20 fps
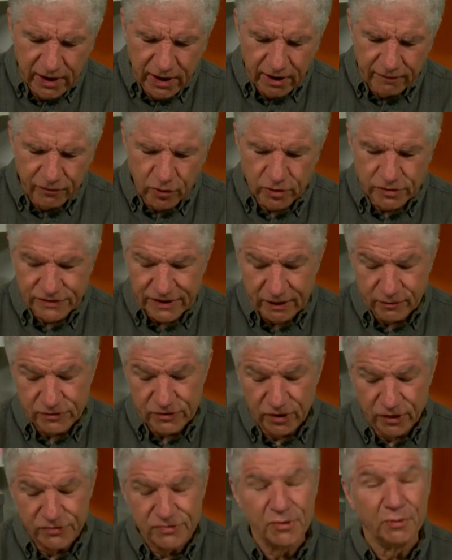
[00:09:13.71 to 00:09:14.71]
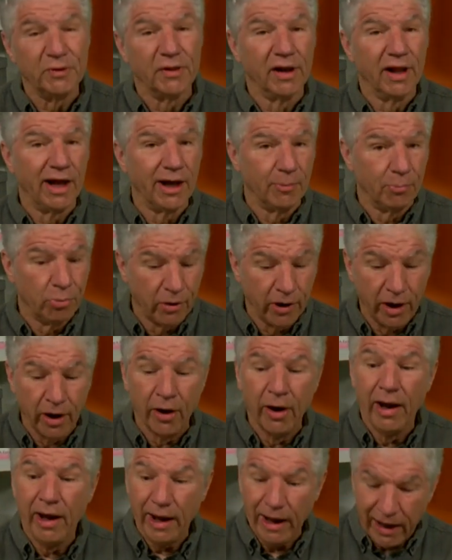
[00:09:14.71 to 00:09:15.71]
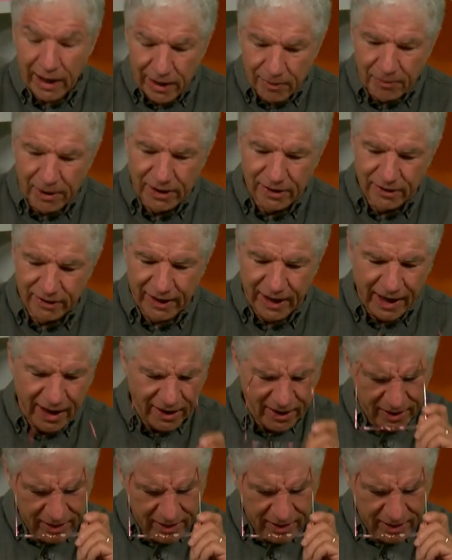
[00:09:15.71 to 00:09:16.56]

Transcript: Of course, that was also with a lot of prayer. Amen to that.